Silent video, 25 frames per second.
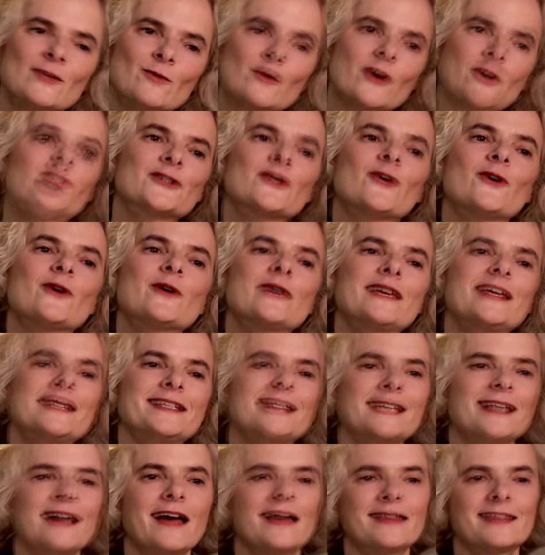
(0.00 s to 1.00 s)
it were so
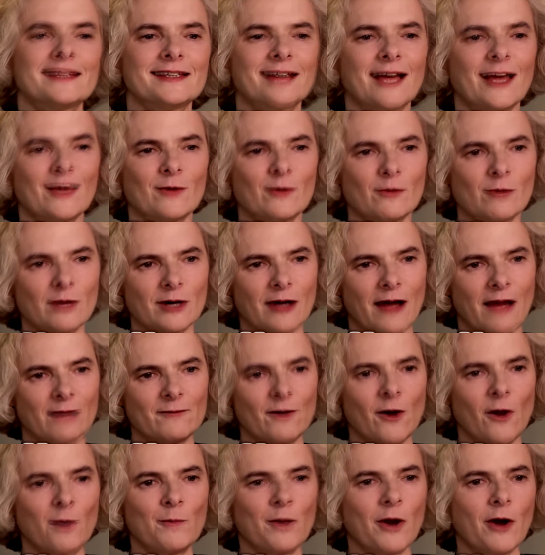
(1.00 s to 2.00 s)
easy, I think that we would
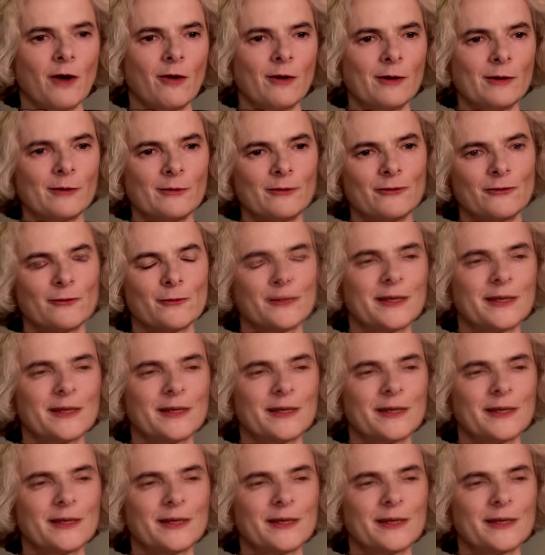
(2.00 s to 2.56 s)
have no problem of